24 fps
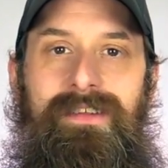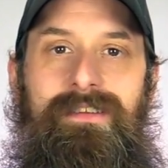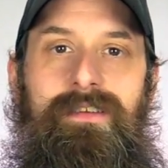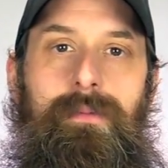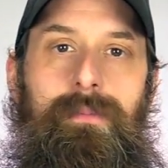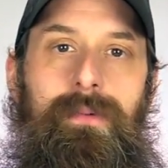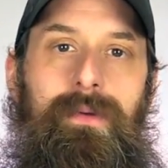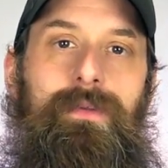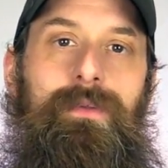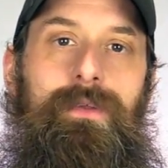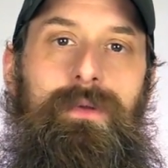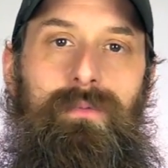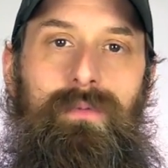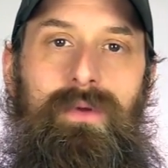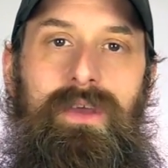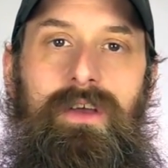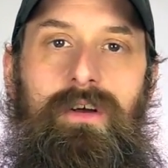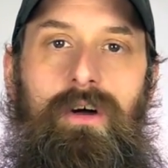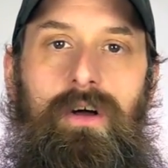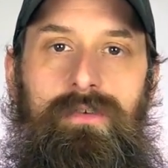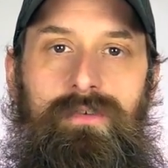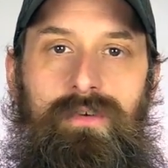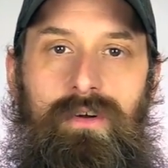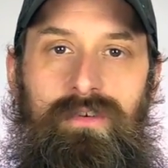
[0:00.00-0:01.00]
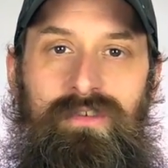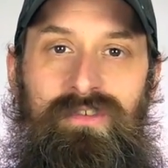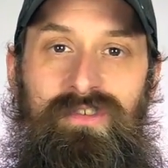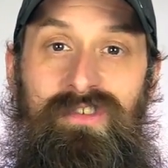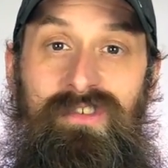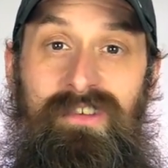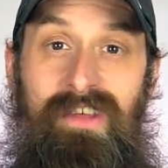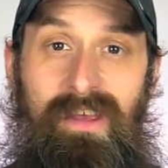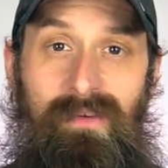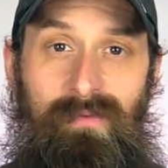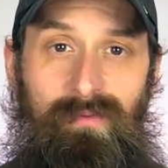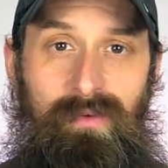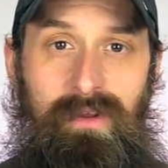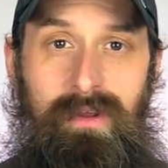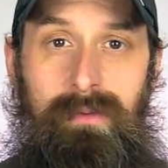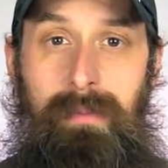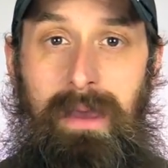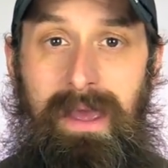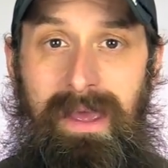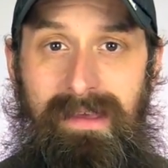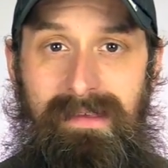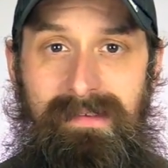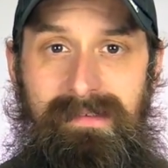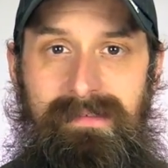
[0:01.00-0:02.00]
Typically, recalls are
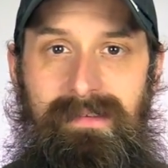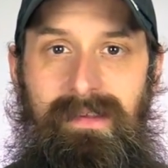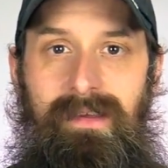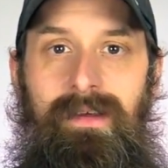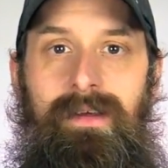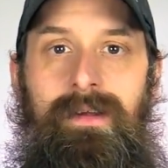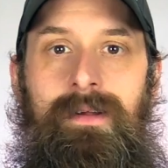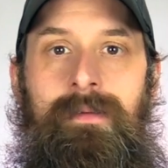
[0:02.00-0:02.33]
safety-based,